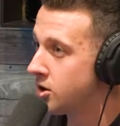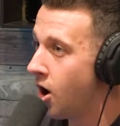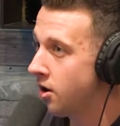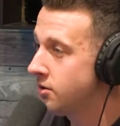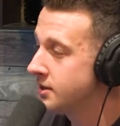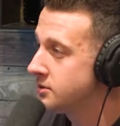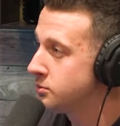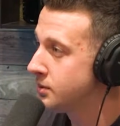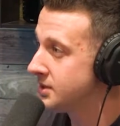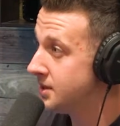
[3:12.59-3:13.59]

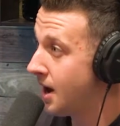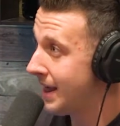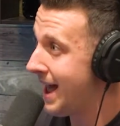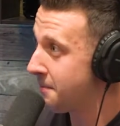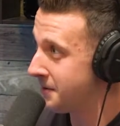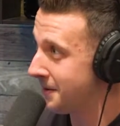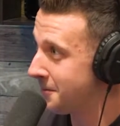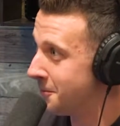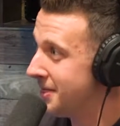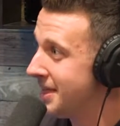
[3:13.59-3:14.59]
Congress was not happy
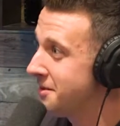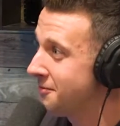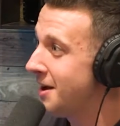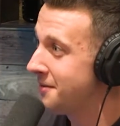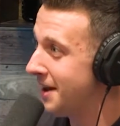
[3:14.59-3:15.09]
when they found